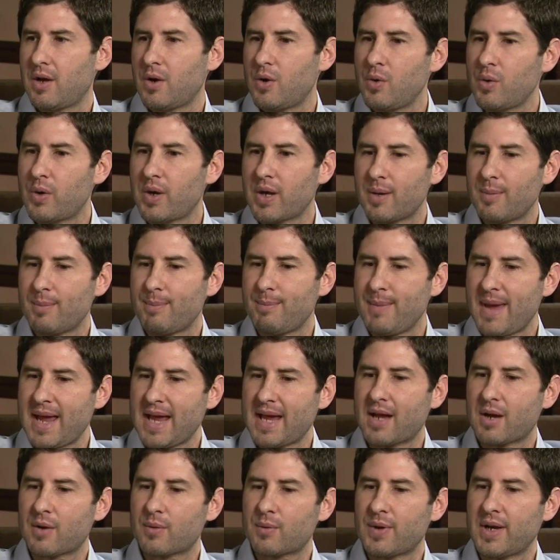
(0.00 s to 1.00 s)
who can
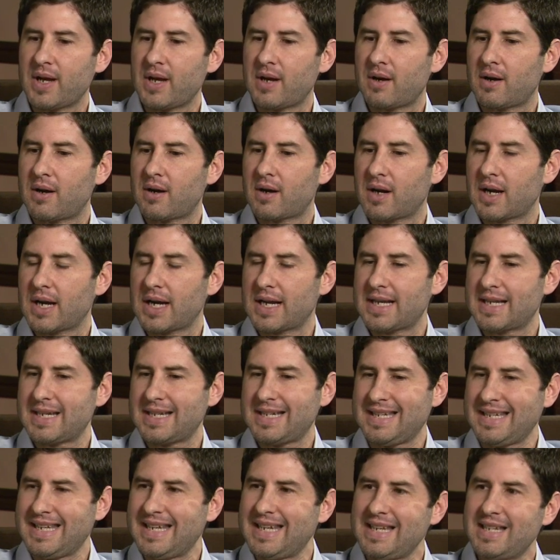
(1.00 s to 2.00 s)
make a reader
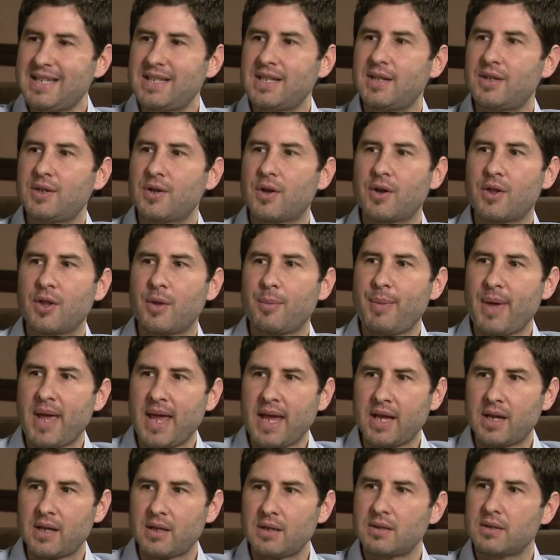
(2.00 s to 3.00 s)
need to turn the
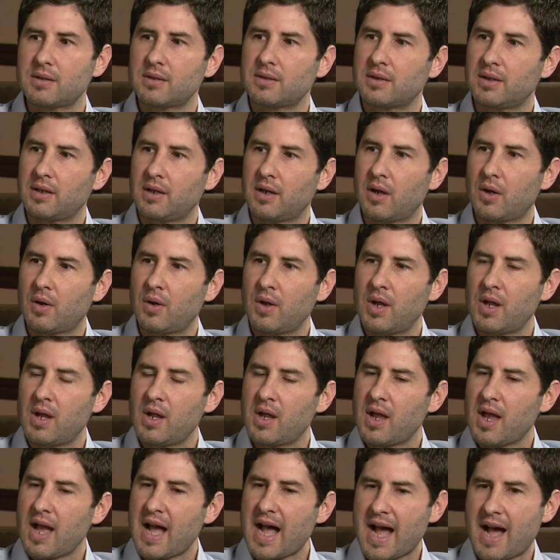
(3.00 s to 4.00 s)
page. Mm -hmm. You know,
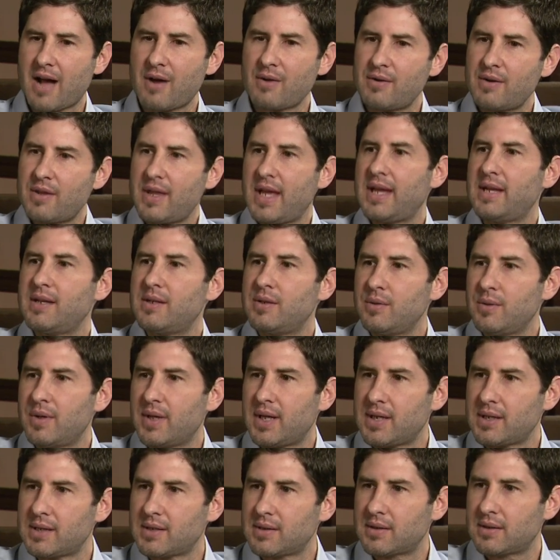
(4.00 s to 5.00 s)
mm-hmm. how do they do
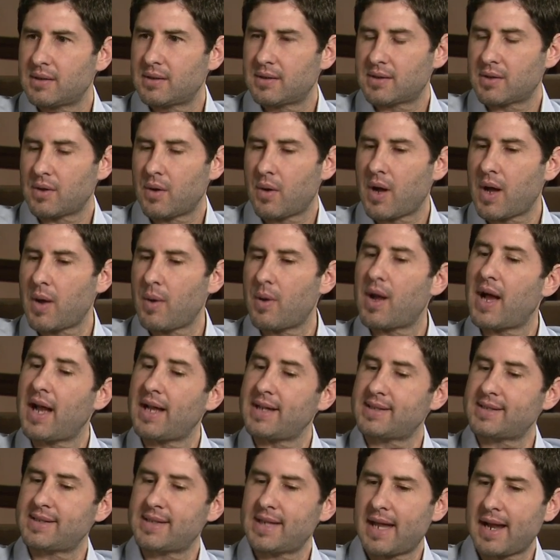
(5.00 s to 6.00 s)
this? Mm -hmm. So mm-hmm. I,
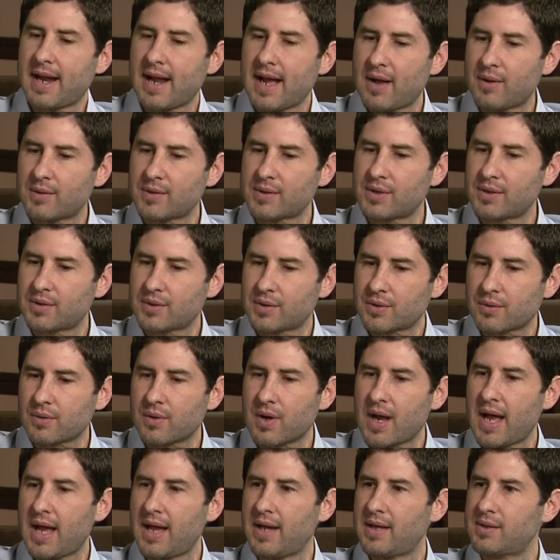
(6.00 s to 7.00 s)
I set out to
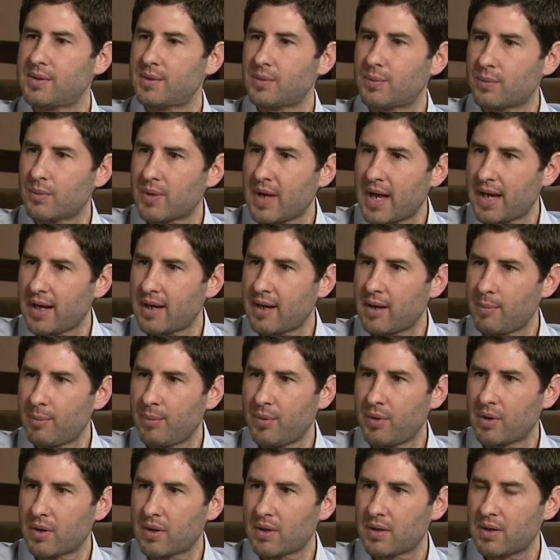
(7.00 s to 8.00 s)
try to write a
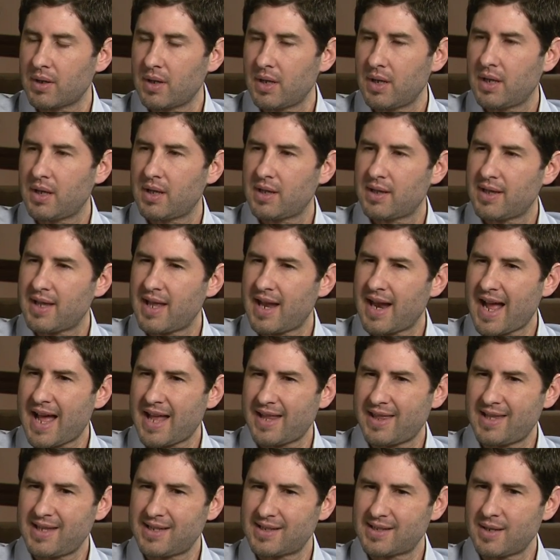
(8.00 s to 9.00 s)
book that
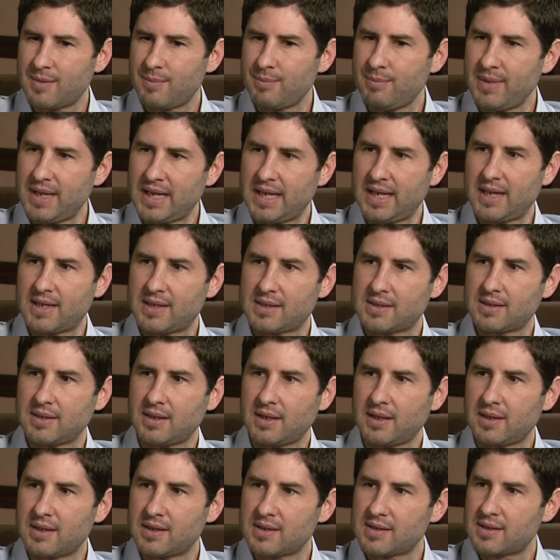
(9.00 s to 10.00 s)
had this
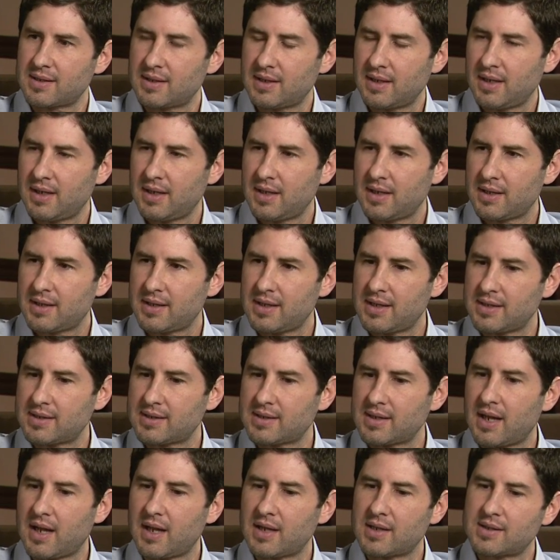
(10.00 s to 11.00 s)
immediacy, this,
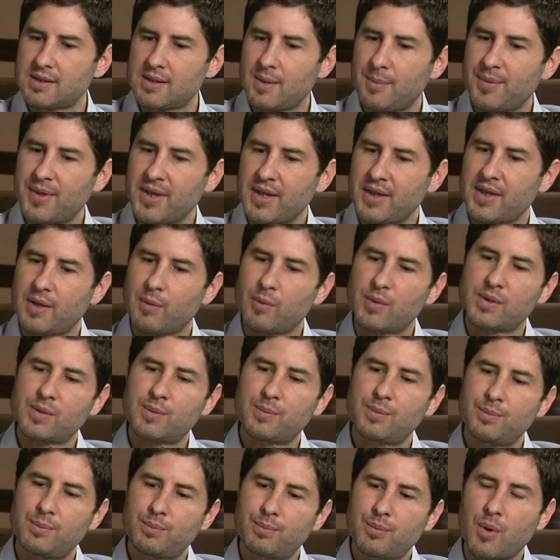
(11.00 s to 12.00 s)
this uh, something that
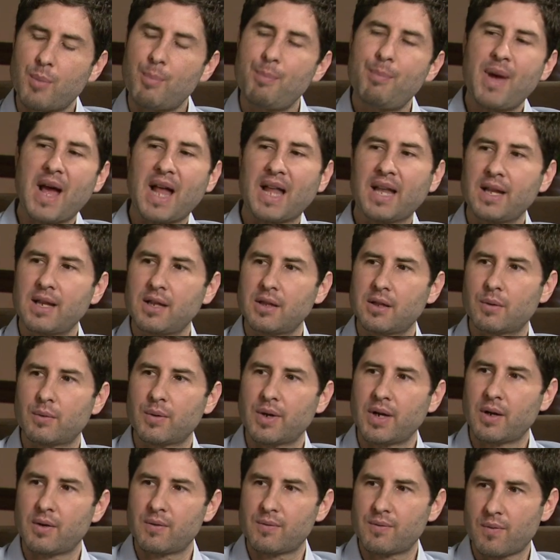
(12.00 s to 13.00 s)
was propelling the
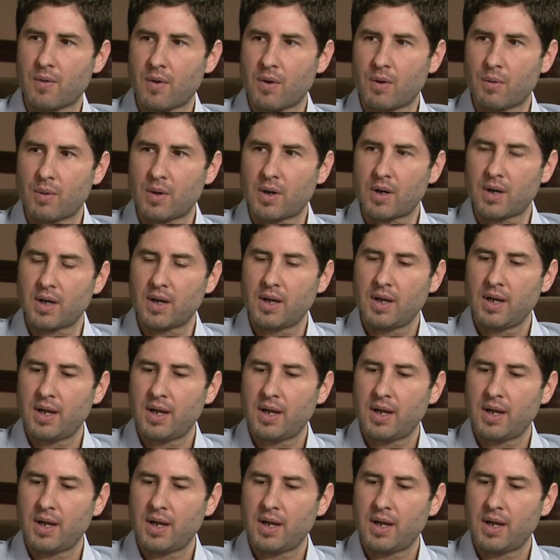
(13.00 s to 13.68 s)
reader forward